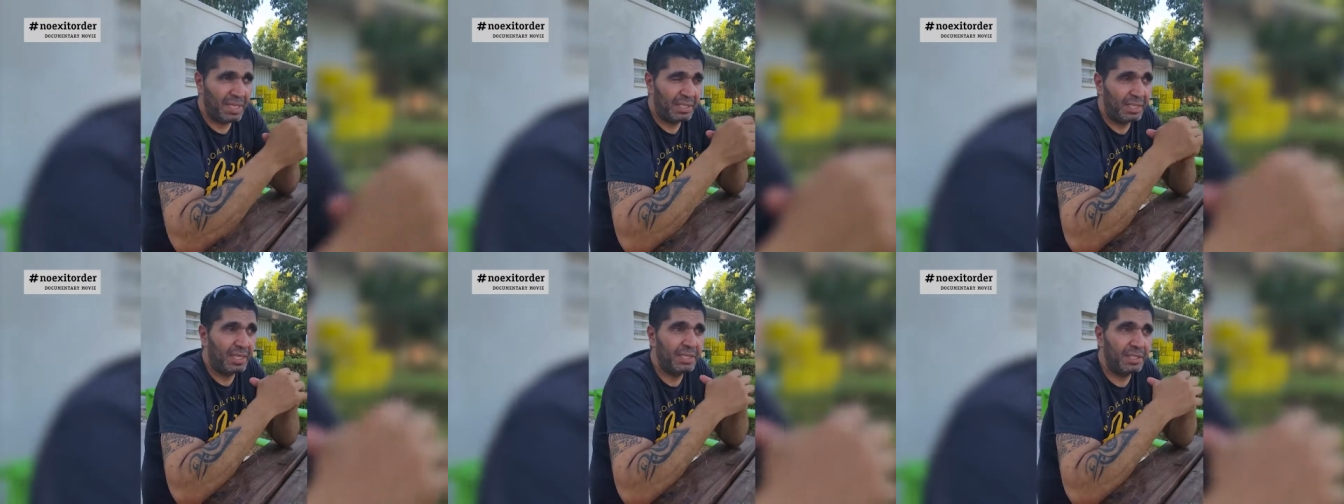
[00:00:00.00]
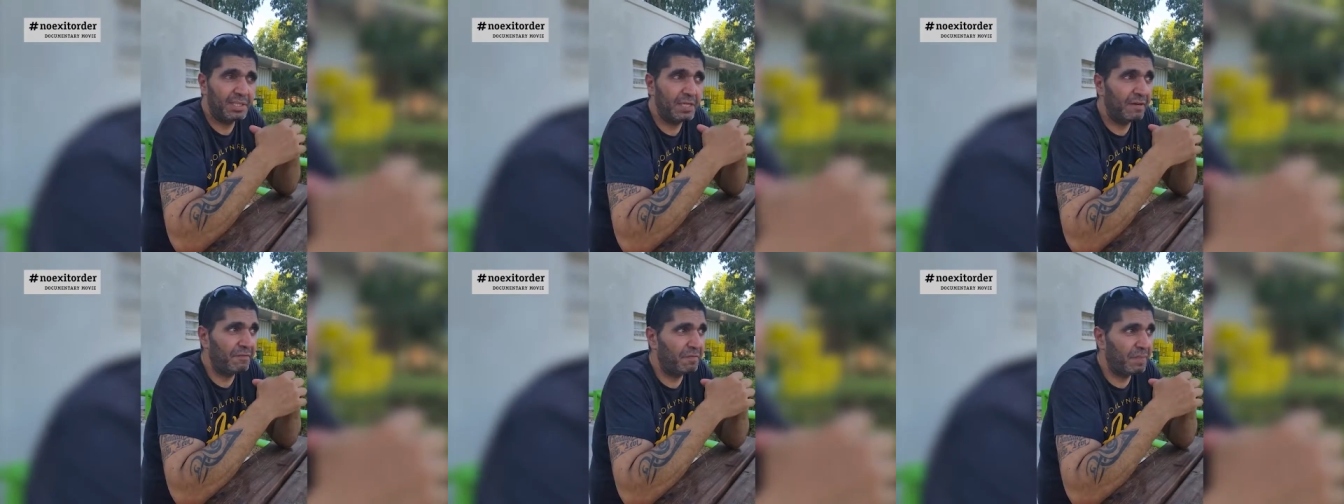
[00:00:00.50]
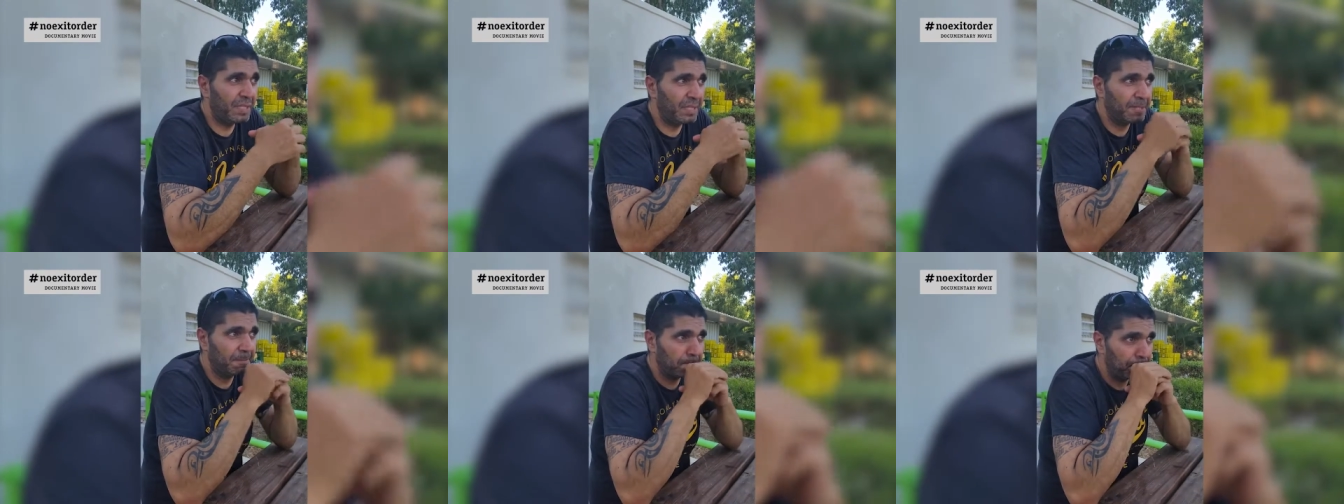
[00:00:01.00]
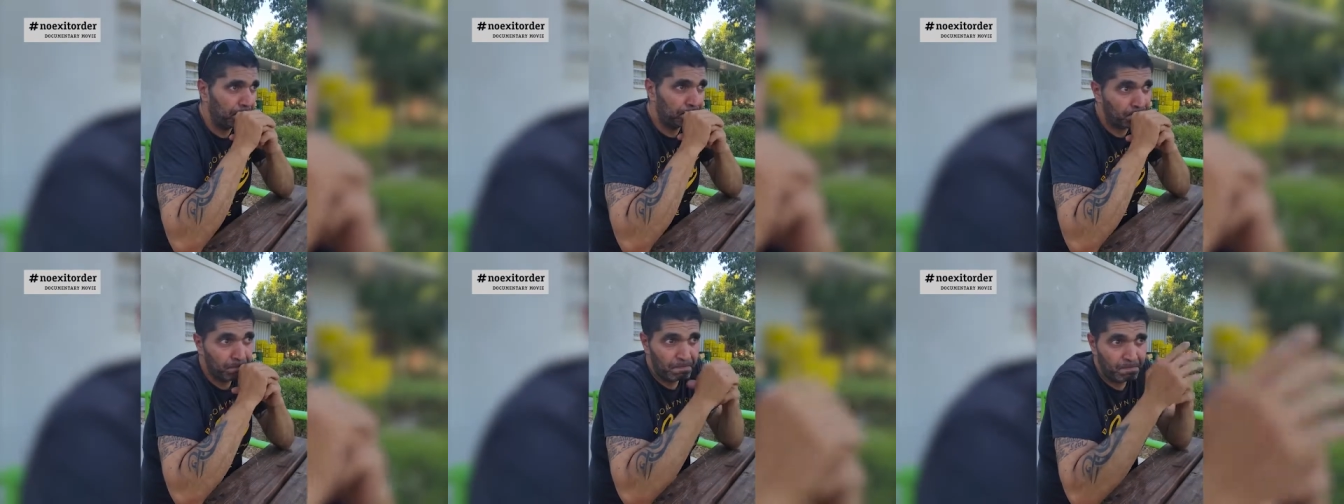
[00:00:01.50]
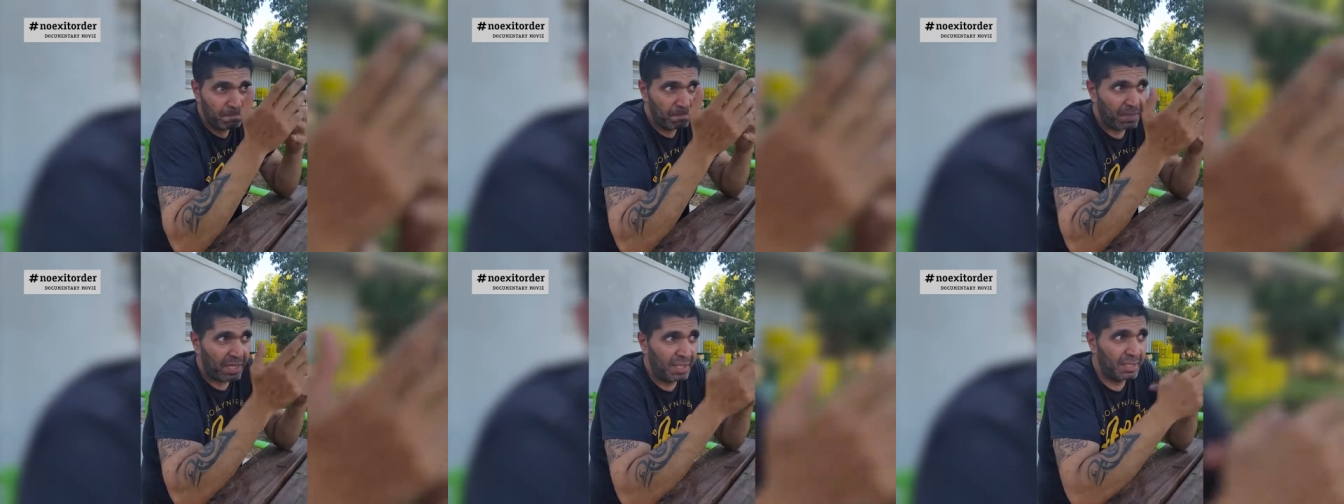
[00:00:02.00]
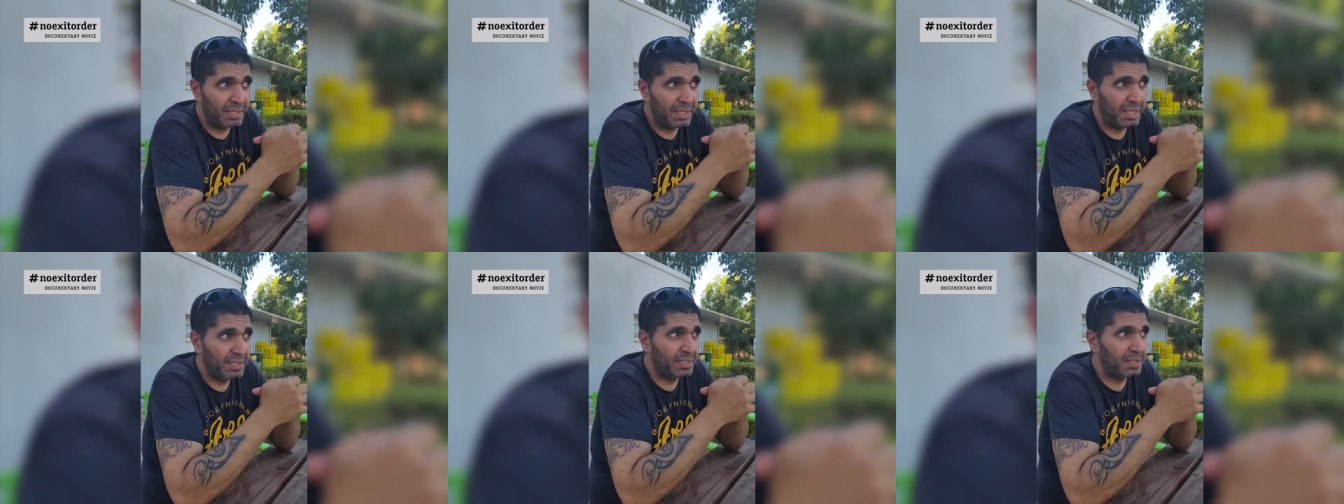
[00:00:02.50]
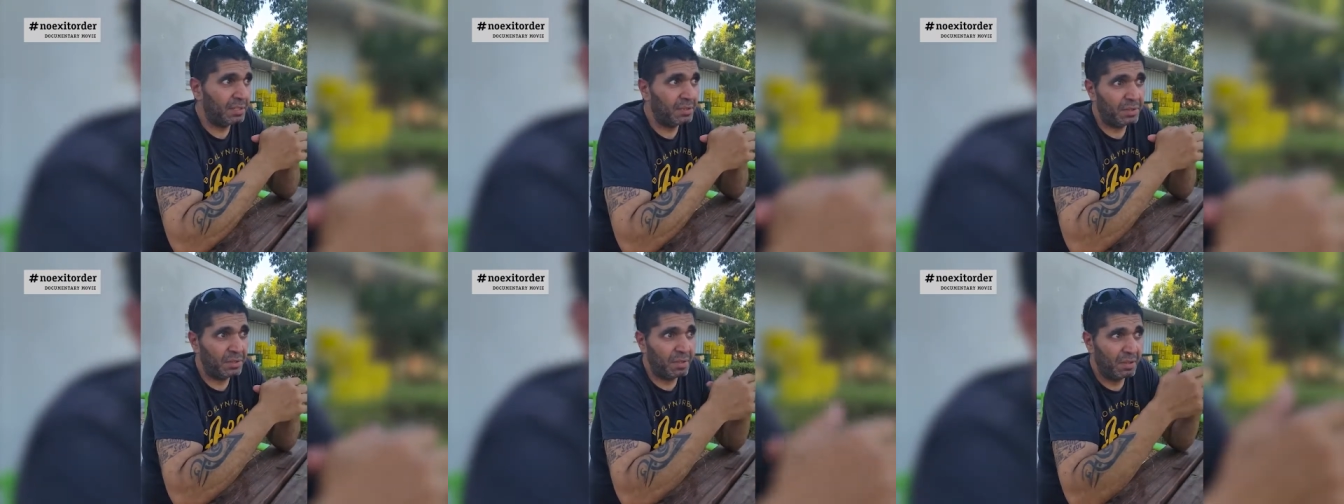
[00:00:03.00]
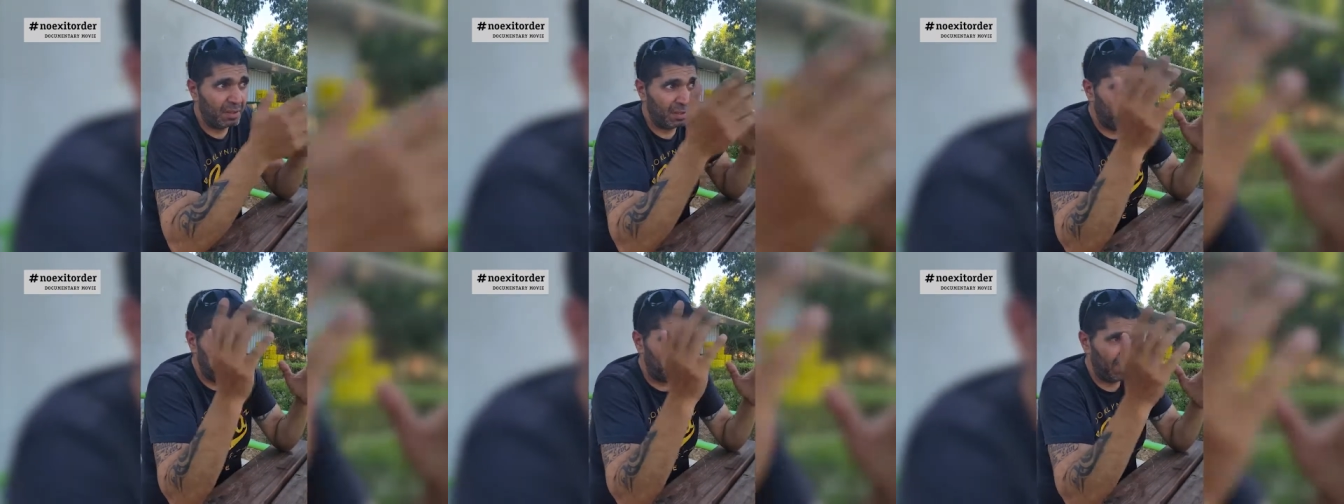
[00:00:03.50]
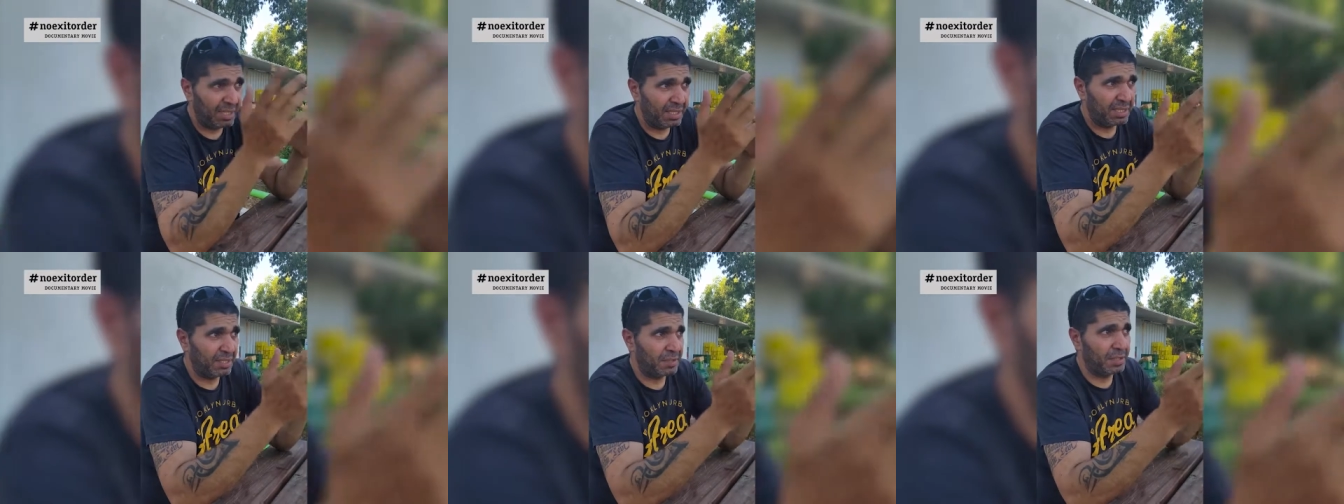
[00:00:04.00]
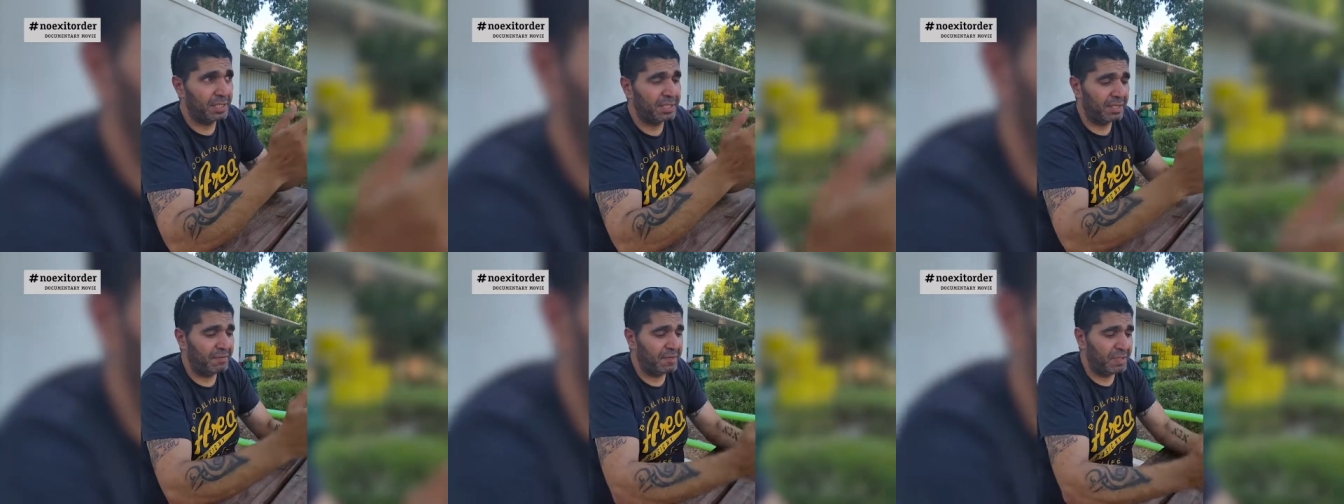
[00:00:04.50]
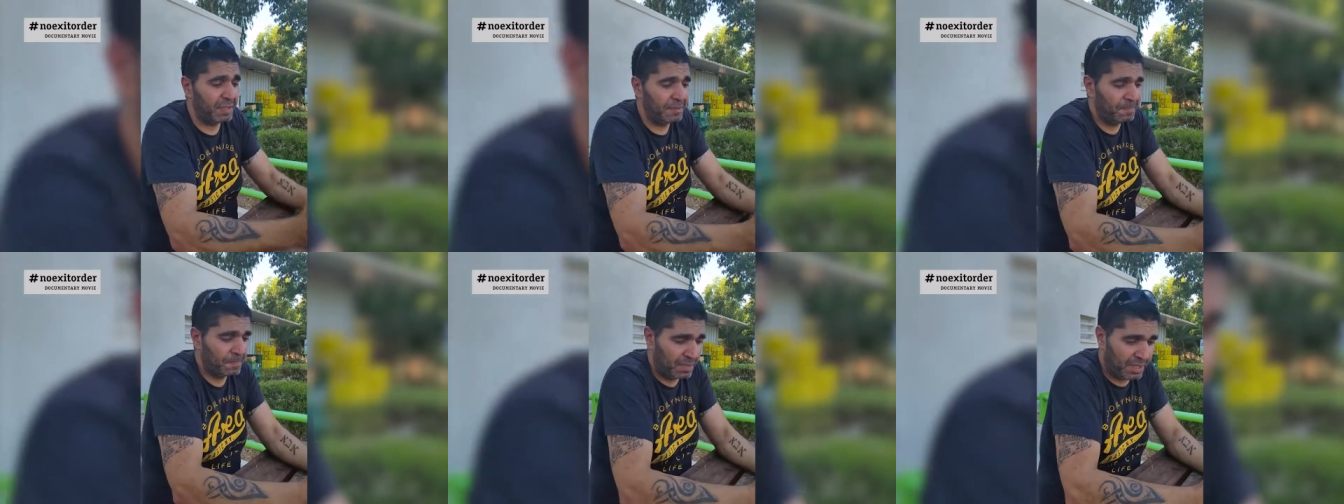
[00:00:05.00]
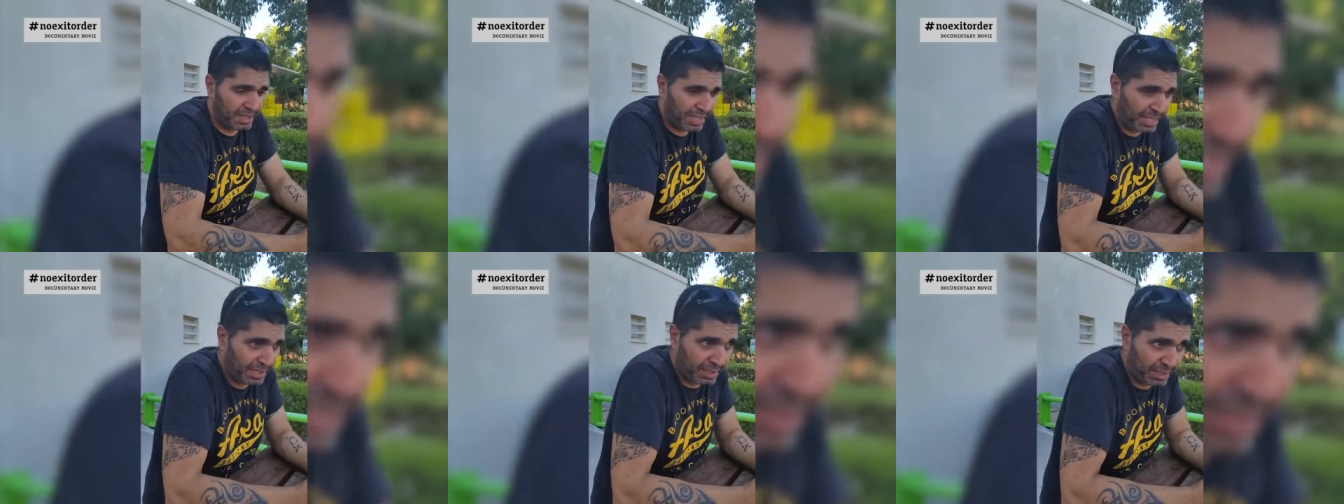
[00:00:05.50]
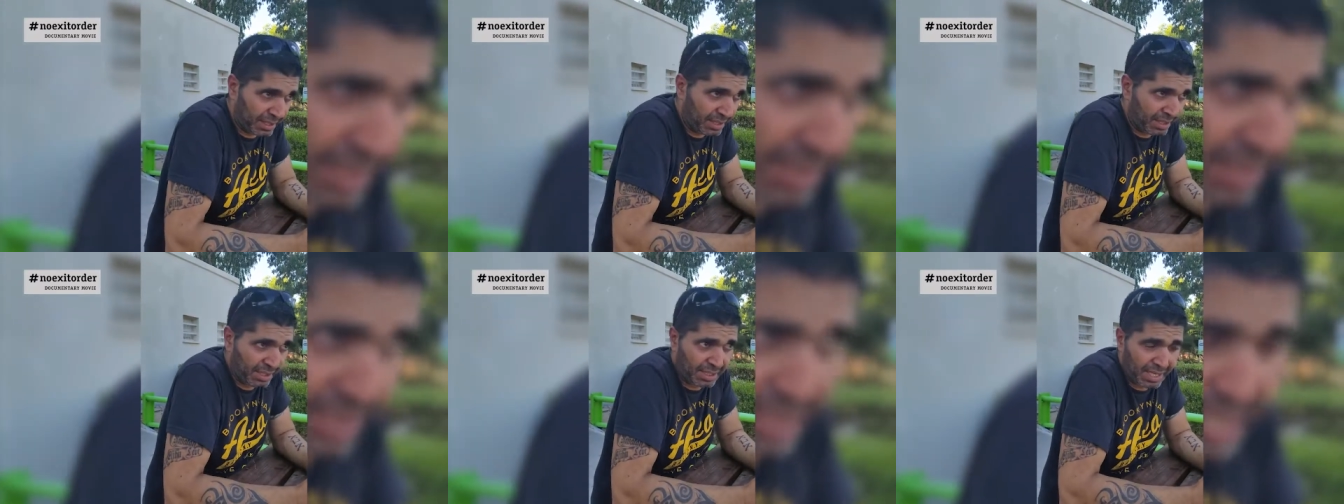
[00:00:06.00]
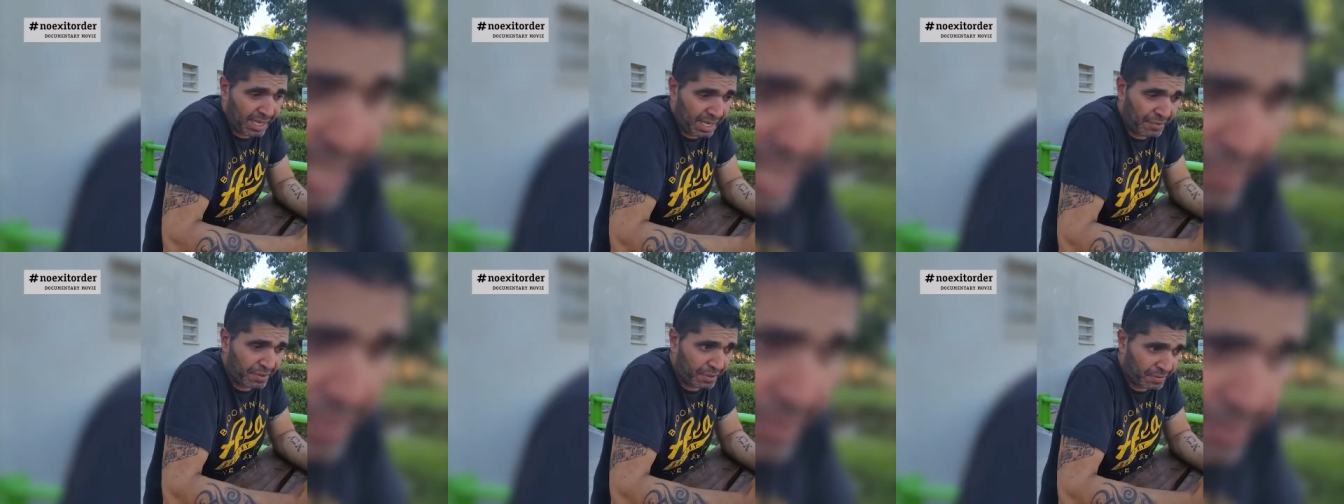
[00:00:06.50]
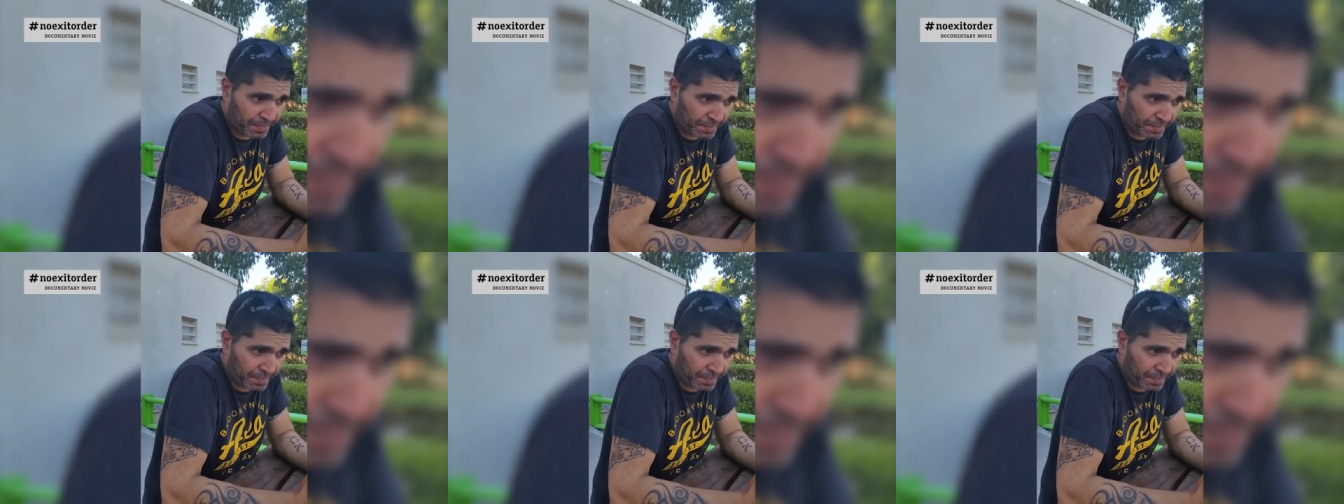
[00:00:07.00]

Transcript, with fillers: Until this government took her away. The institute and the social service decided other.